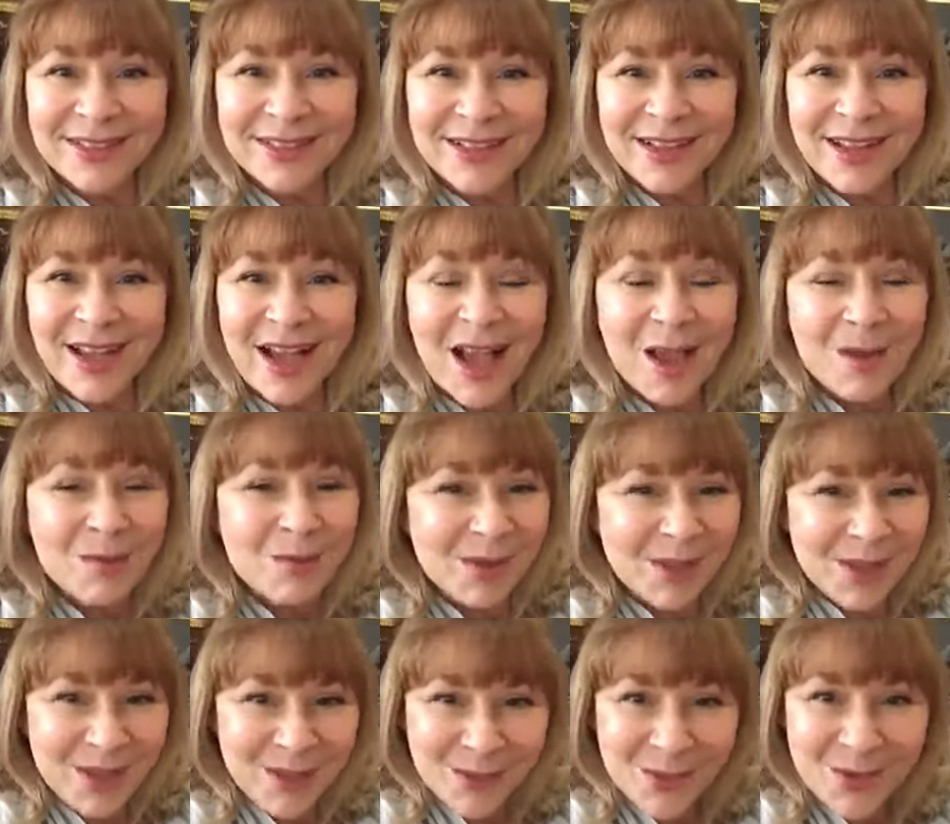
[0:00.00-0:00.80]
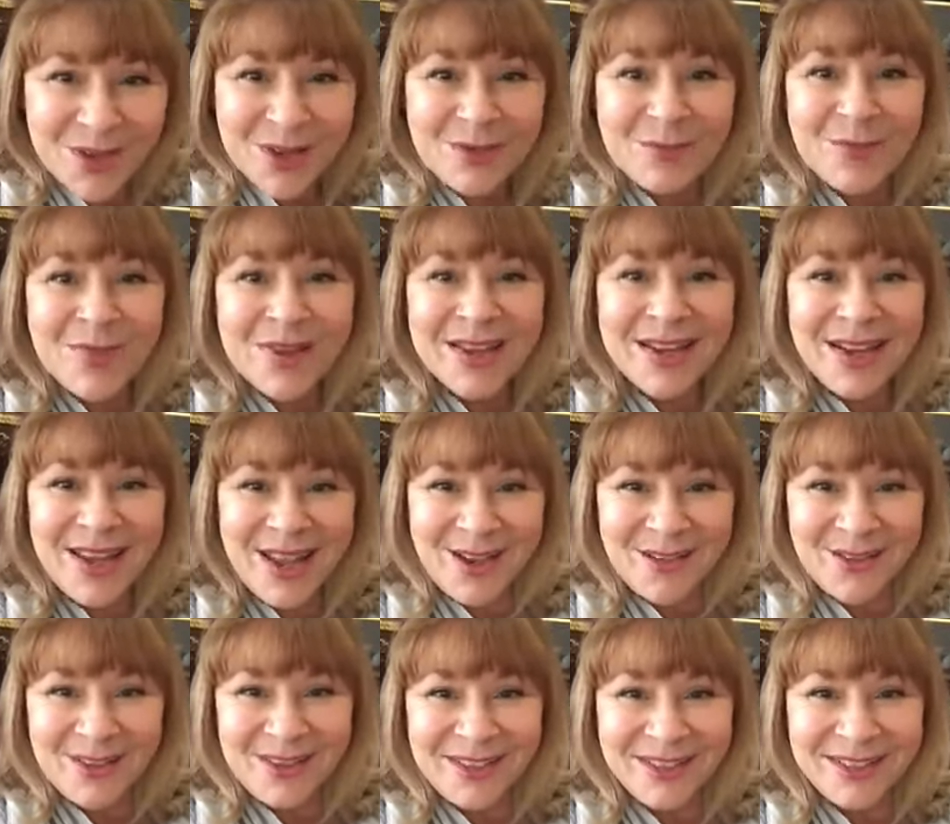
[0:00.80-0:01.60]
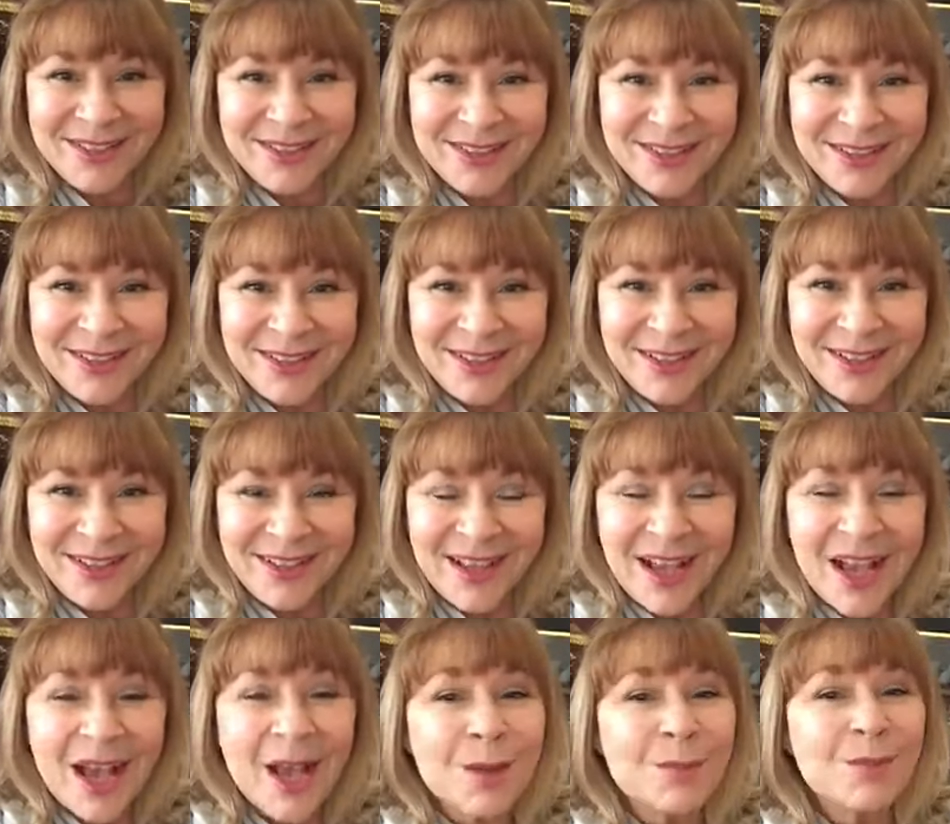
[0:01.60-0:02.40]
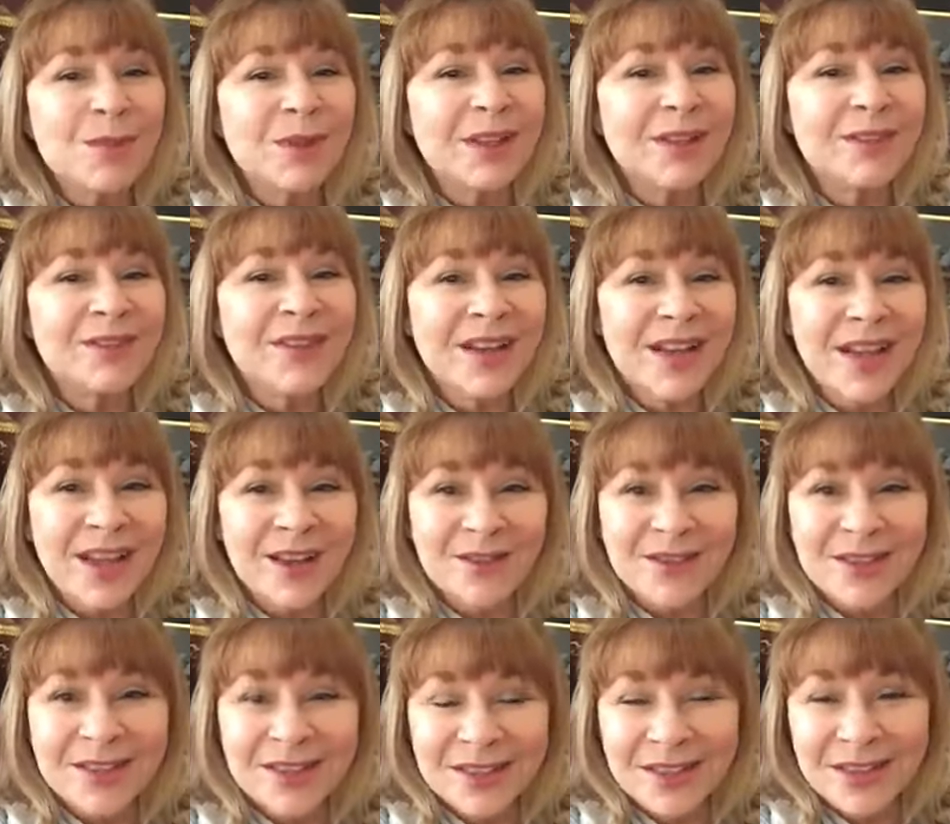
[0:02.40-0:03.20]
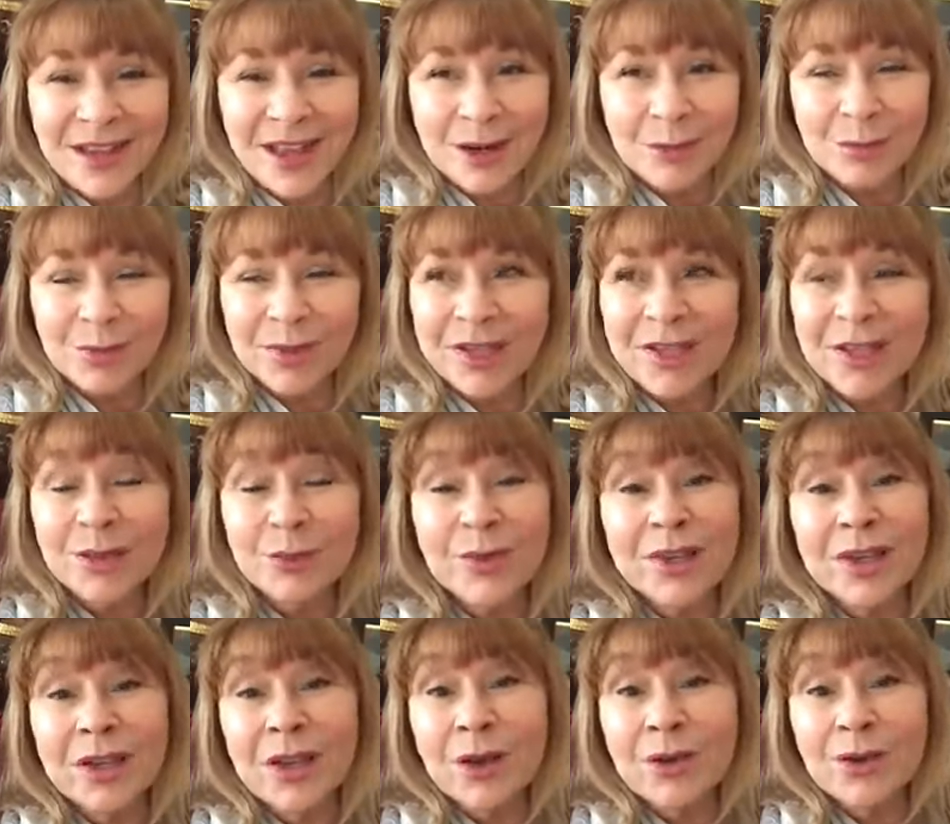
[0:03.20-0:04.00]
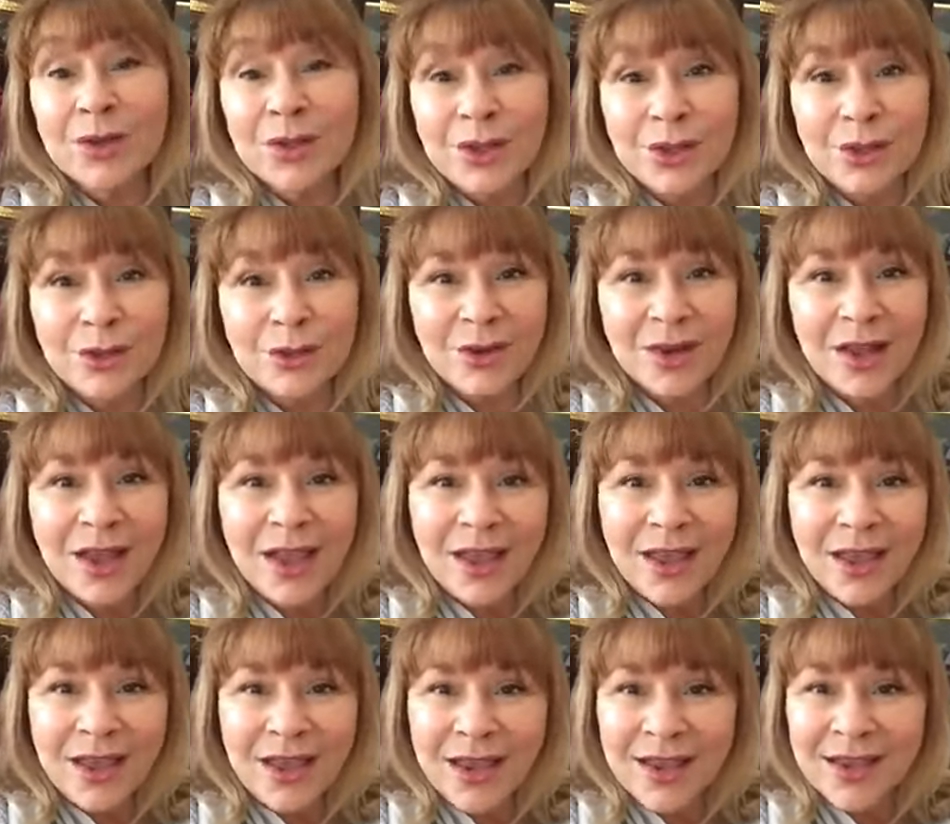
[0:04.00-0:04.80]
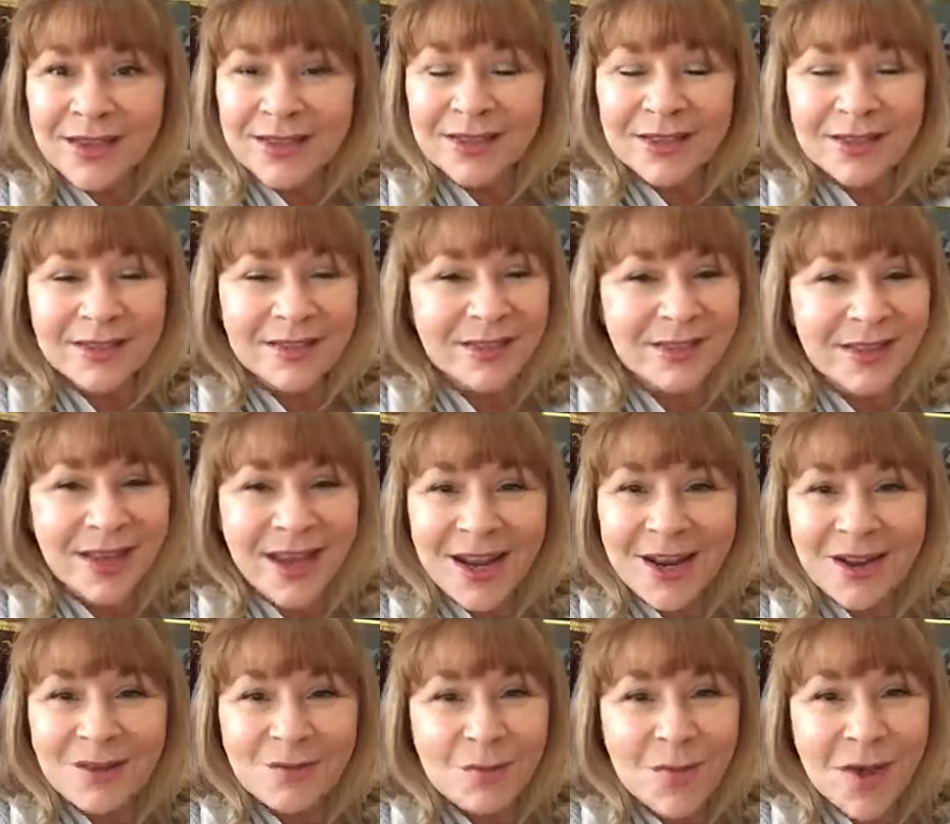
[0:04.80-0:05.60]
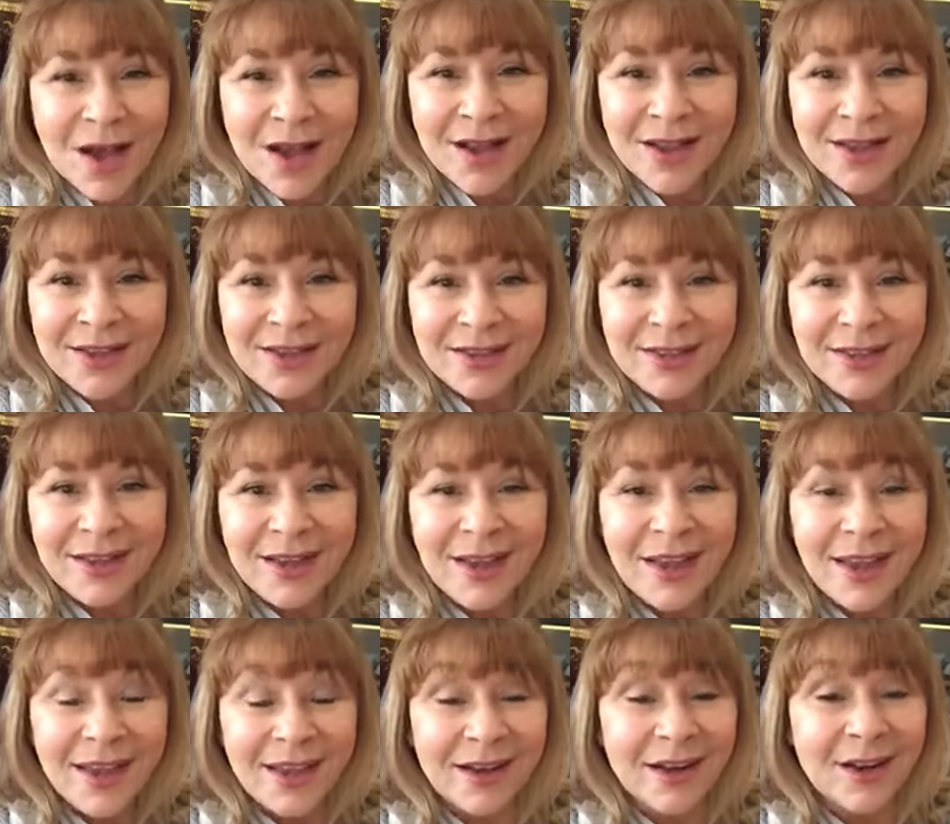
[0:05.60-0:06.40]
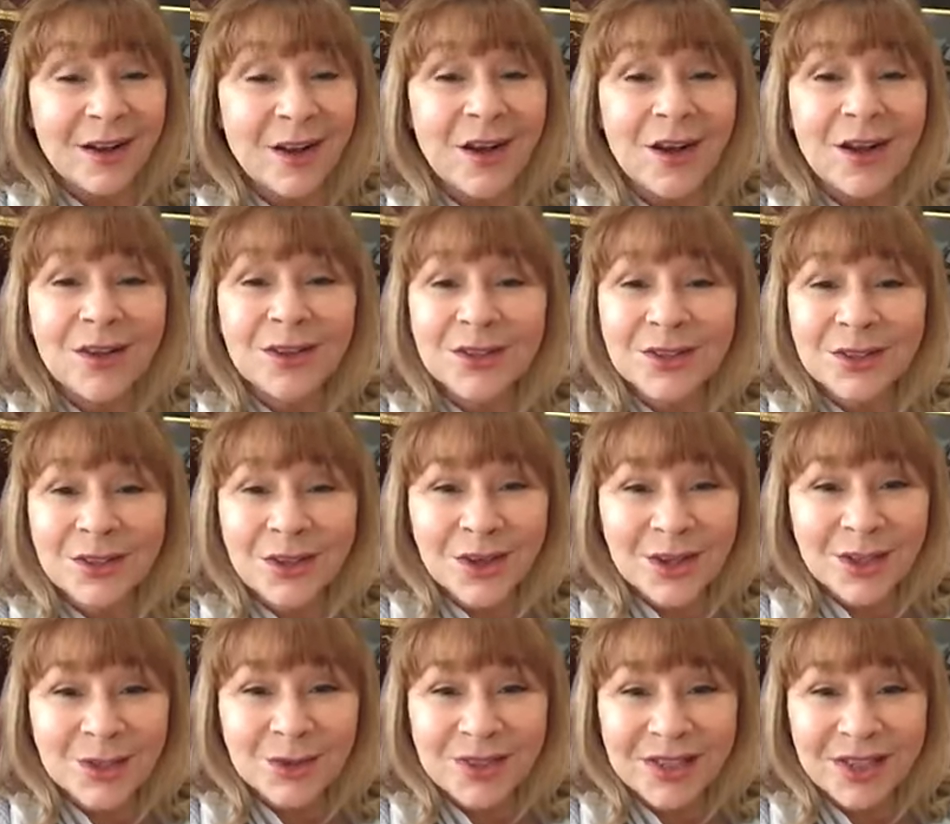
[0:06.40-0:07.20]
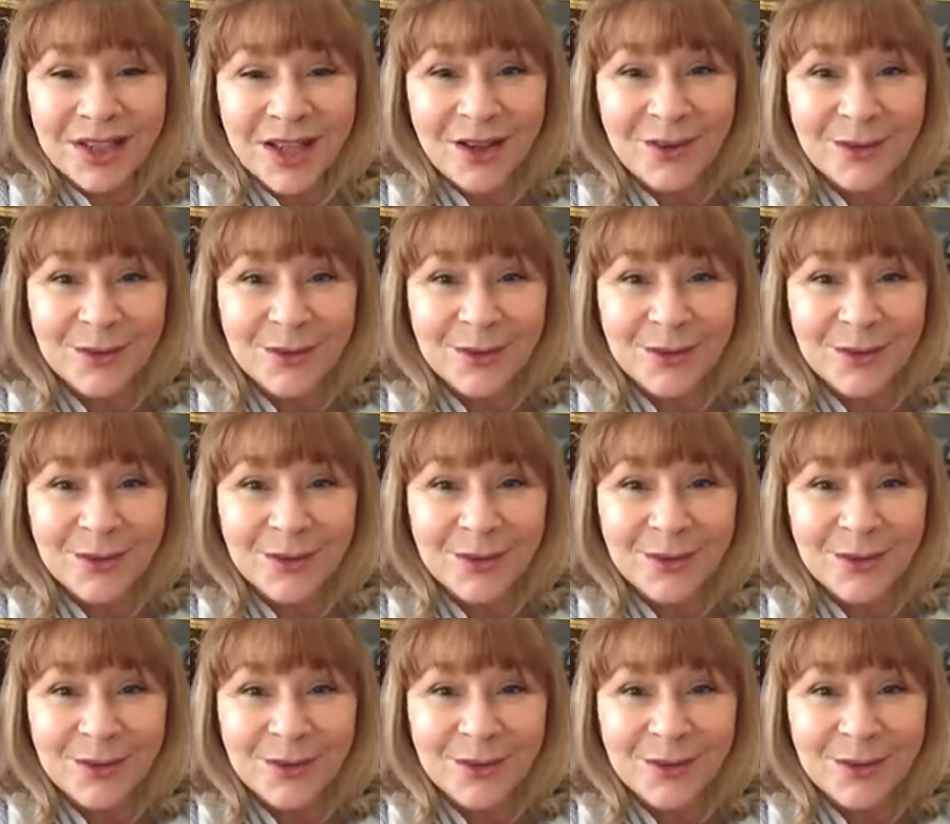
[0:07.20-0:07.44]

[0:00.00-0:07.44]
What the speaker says: I believe we can be in heaven. I believe that heaven's not a place we go to. It's a state of mind, and it all starts with love.